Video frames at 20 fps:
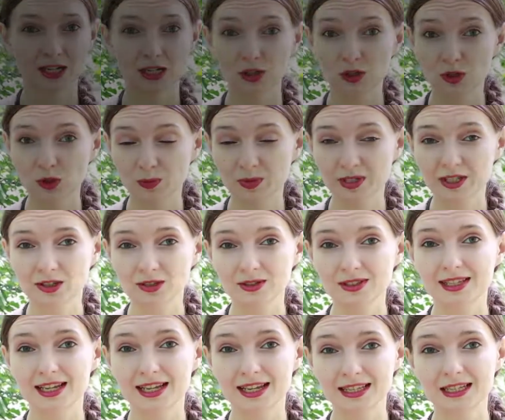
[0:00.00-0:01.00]
So because
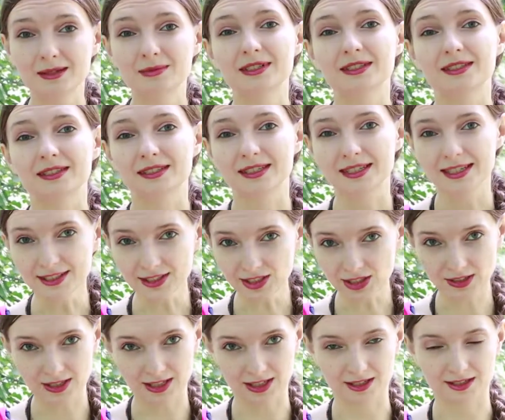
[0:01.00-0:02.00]
the element is
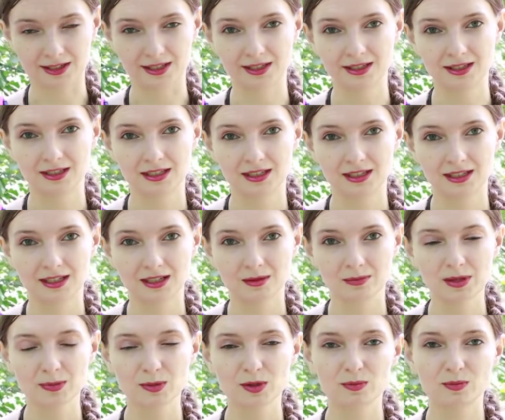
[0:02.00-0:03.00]
ether here,
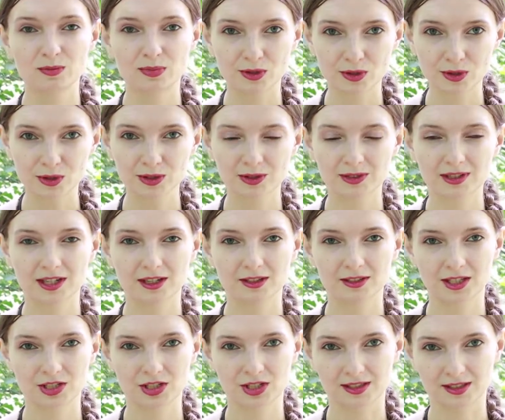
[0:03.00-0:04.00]
people born on
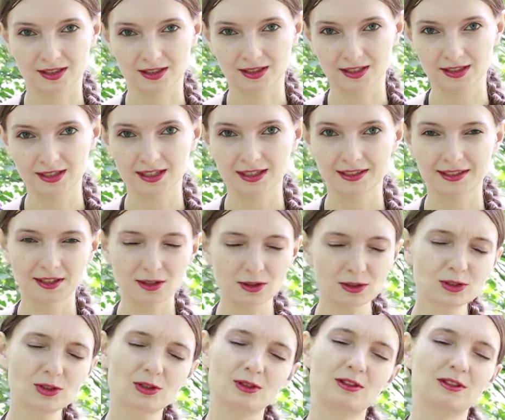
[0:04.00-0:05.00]
Trayodashi Tithi, they
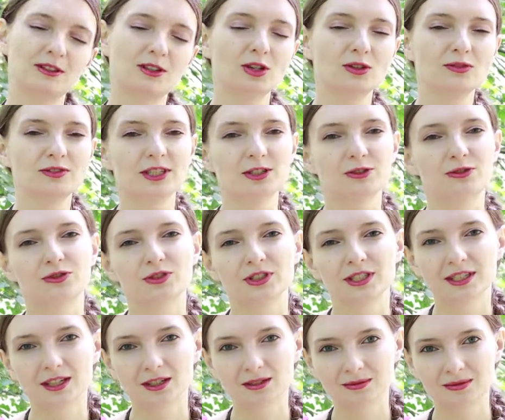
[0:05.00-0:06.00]
also love their
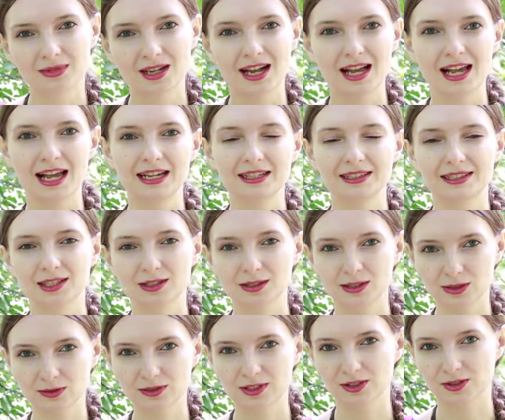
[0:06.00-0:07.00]
freedom and they
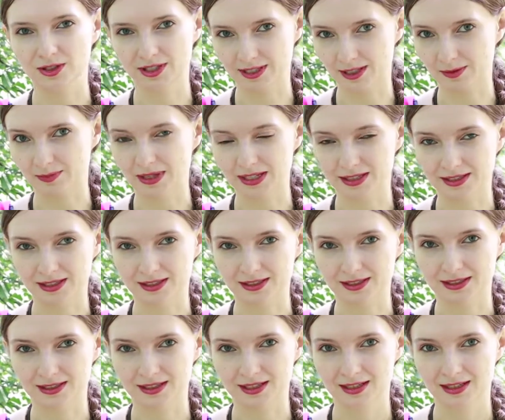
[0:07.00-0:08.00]
love their
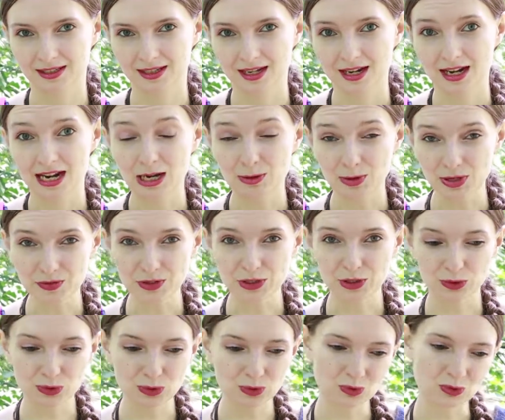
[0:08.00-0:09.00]
independence. However,
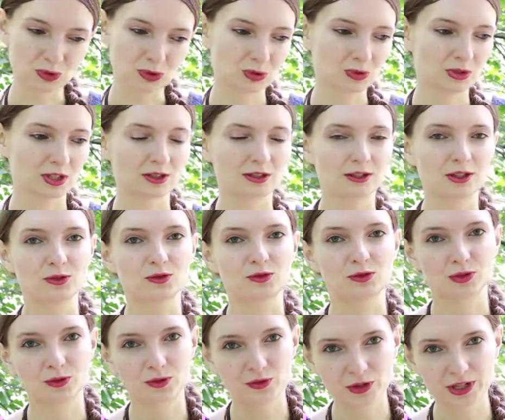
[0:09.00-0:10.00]
due to their love
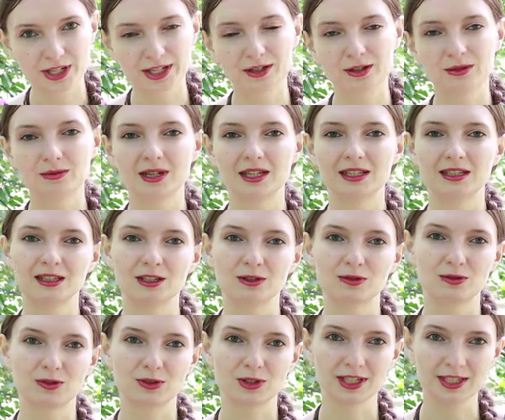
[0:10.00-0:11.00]
for freedom and love
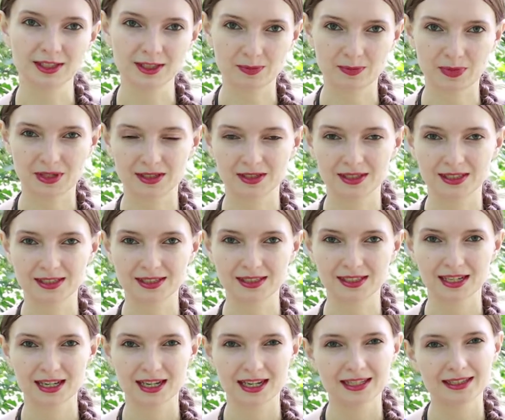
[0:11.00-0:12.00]
for independence,
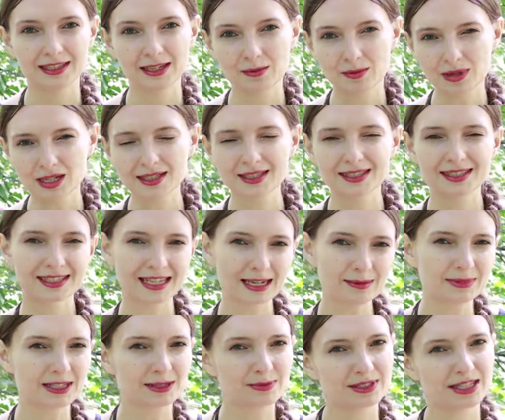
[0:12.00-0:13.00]
they might
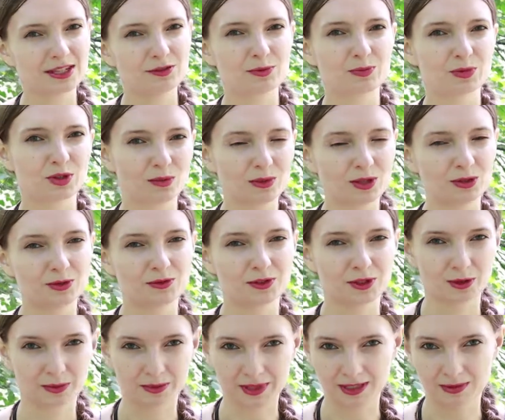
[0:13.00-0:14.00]
sometimes have a problem with
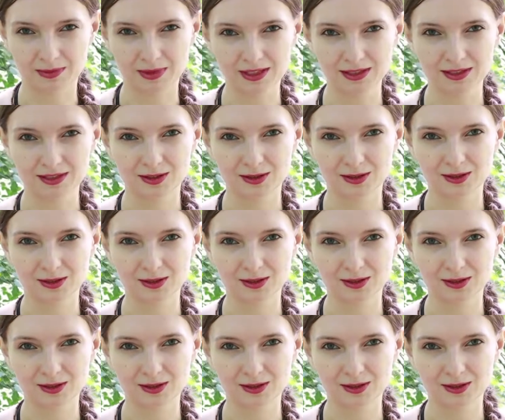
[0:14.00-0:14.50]
commitment,